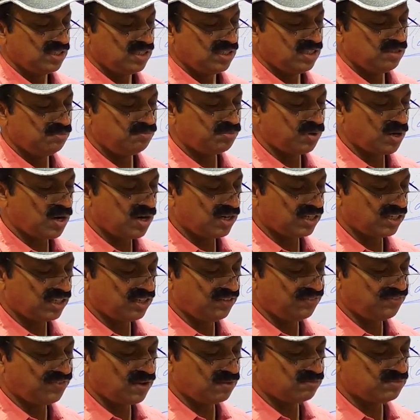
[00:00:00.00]
he brought
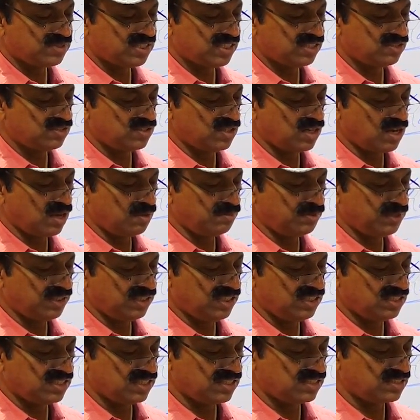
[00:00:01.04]
reforms in
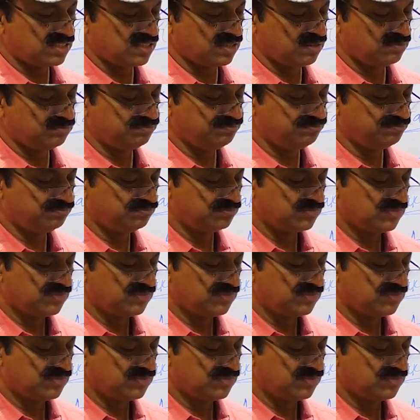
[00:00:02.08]
Jilabandi system,